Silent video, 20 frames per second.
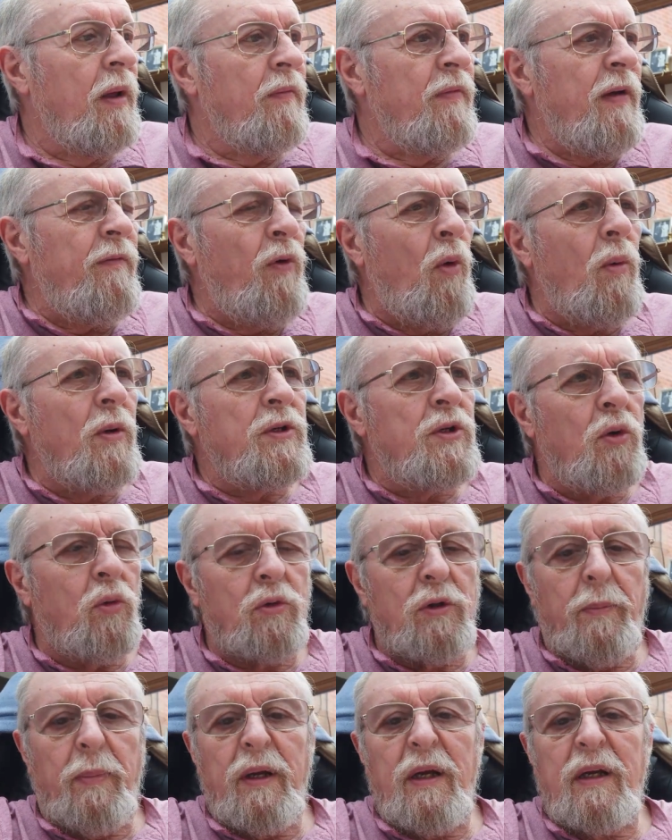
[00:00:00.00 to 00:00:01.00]
They've always
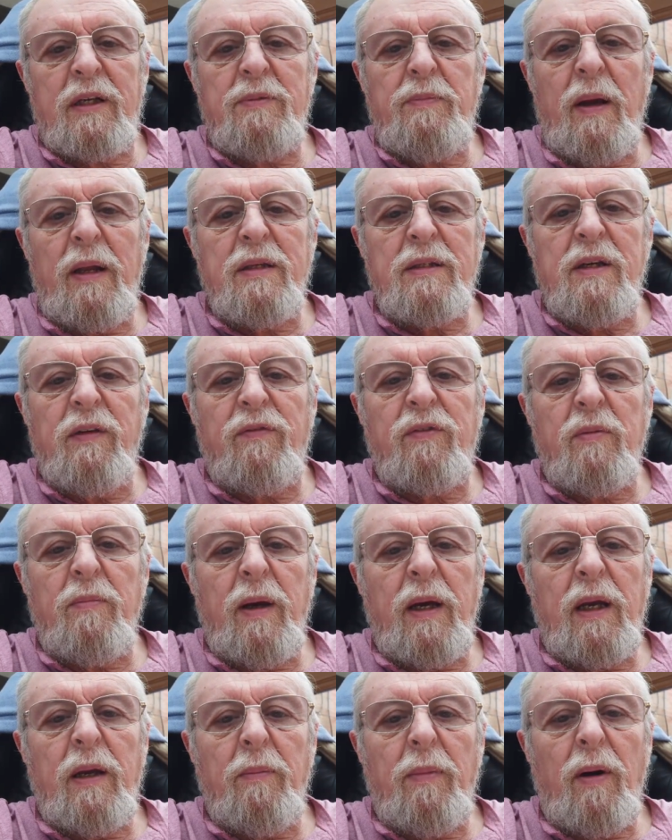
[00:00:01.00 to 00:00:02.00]
looked a bit expensive to
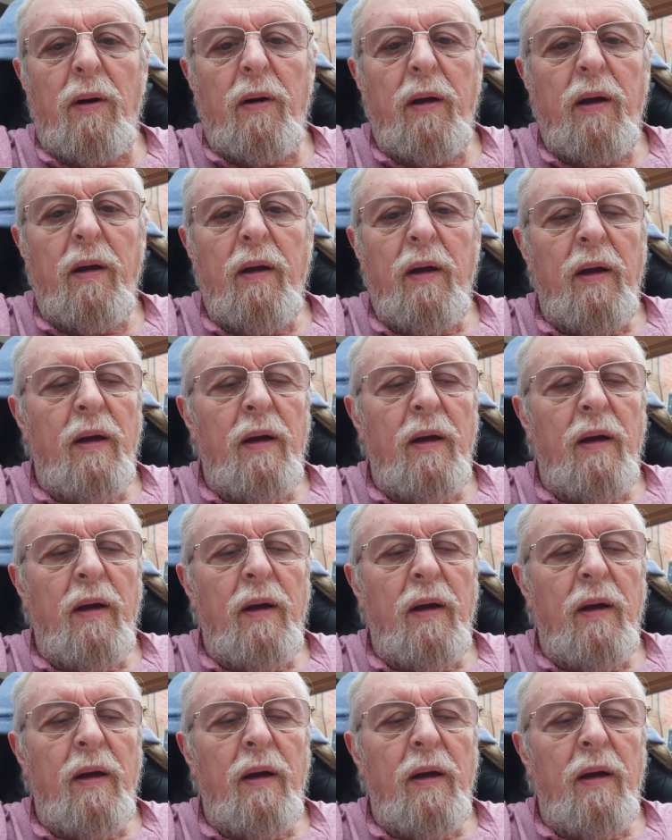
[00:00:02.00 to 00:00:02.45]
me to buy.